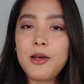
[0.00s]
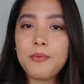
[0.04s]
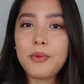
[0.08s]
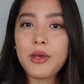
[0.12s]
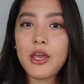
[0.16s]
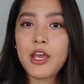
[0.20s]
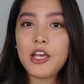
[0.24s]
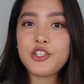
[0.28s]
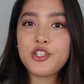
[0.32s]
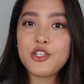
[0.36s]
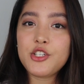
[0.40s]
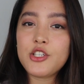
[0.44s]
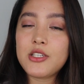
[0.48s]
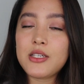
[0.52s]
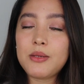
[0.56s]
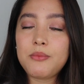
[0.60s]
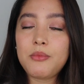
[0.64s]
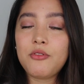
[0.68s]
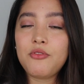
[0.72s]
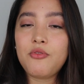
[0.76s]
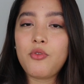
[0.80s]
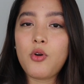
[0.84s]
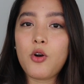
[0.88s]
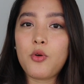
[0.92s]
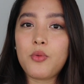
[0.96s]
My agency
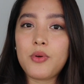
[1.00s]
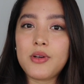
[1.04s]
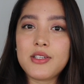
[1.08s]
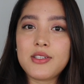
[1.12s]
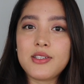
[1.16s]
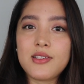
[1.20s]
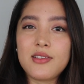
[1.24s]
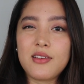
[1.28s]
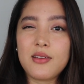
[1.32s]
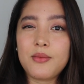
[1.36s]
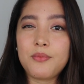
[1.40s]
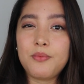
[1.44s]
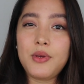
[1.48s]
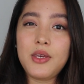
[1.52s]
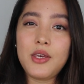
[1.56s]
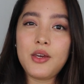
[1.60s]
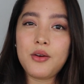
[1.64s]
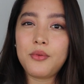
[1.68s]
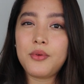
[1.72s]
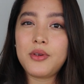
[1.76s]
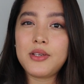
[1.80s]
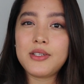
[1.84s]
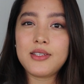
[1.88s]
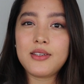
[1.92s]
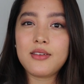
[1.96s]
before was the
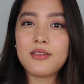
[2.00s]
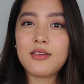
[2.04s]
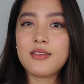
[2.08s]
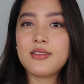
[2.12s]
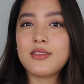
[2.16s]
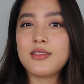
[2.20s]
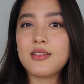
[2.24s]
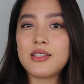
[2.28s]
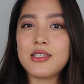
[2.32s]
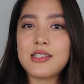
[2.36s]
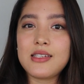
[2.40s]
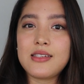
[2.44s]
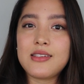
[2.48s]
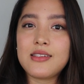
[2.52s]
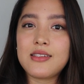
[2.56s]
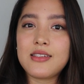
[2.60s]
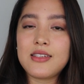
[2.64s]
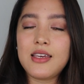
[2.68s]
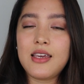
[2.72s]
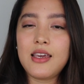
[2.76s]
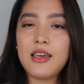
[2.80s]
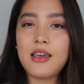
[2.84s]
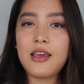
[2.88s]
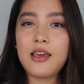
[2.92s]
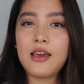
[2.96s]
POEZ
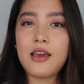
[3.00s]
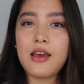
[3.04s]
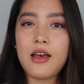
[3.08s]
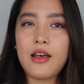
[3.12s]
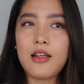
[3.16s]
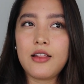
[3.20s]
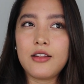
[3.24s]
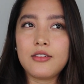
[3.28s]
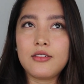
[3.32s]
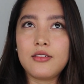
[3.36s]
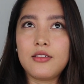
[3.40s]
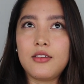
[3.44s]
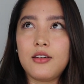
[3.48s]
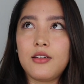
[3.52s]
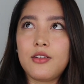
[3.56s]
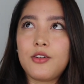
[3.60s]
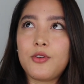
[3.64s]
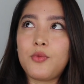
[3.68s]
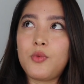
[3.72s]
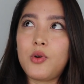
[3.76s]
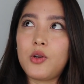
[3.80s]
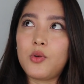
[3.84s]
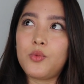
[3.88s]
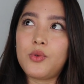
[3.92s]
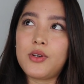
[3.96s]
Consultancy and the
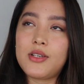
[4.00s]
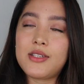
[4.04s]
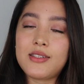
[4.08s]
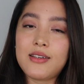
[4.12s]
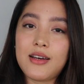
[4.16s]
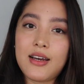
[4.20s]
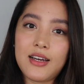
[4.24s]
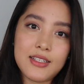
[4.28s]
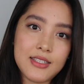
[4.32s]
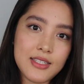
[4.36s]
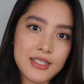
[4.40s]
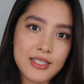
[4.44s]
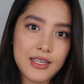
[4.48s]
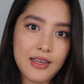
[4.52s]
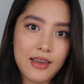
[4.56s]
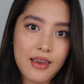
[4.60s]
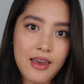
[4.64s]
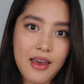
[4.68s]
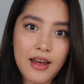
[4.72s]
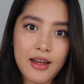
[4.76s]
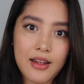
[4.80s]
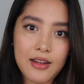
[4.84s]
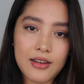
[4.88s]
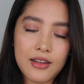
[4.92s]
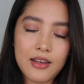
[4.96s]
other one was
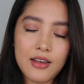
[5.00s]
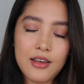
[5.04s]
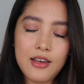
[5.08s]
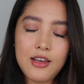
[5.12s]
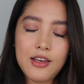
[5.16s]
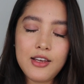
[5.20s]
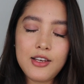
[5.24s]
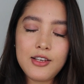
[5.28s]
ITN.